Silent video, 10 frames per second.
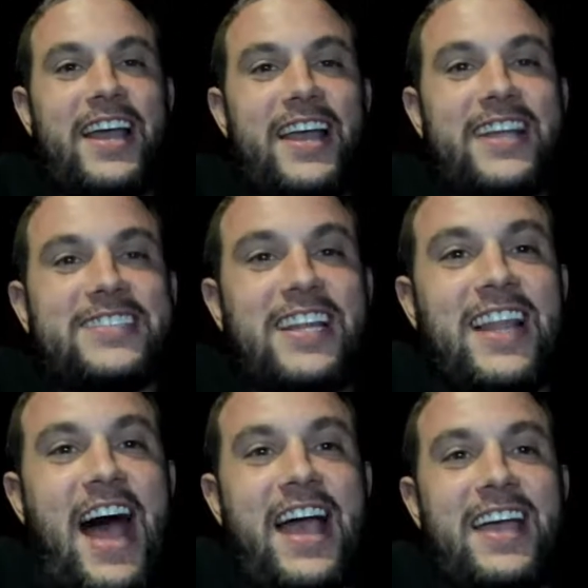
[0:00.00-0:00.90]
It's a
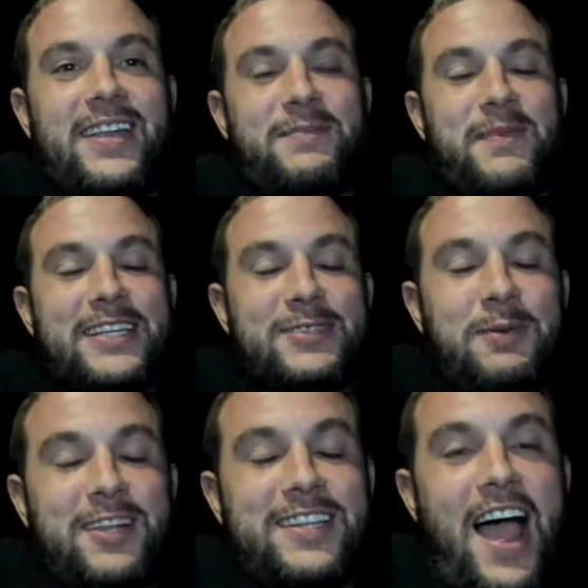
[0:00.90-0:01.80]
lion mixed
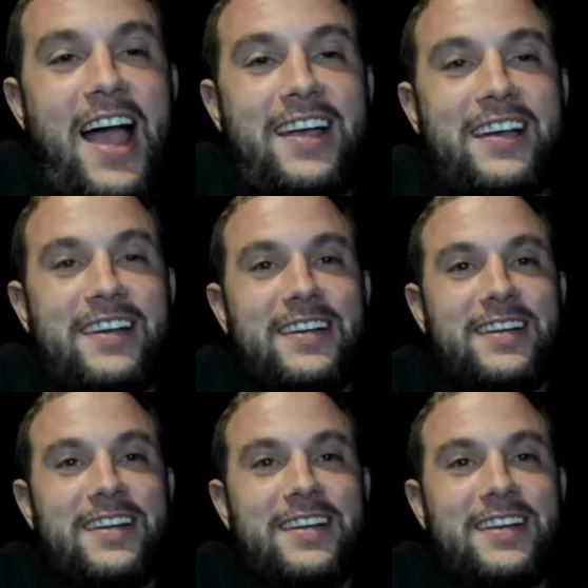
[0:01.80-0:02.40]
with a tiger.